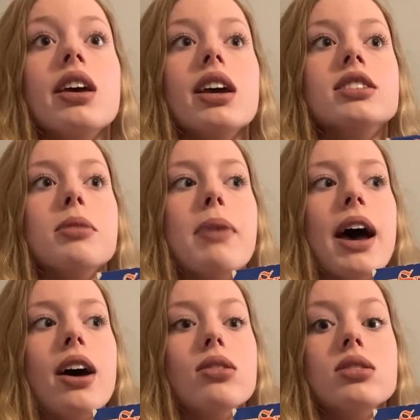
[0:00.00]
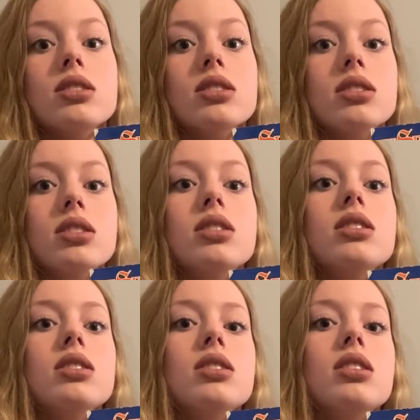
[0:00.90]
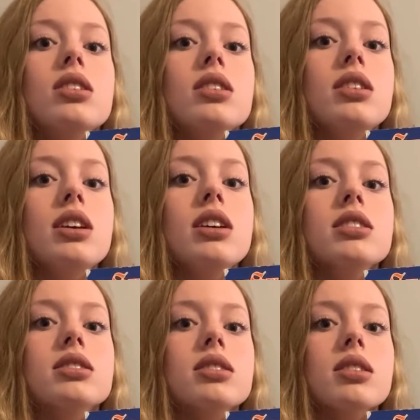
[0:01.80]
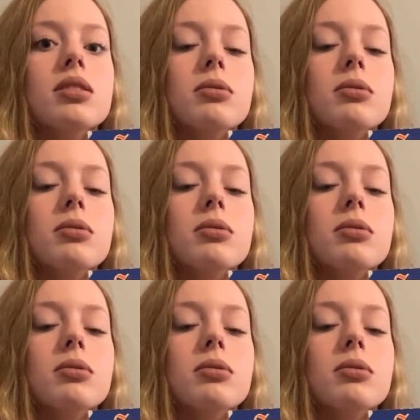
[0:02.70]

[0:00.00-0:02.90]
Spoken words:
it's about these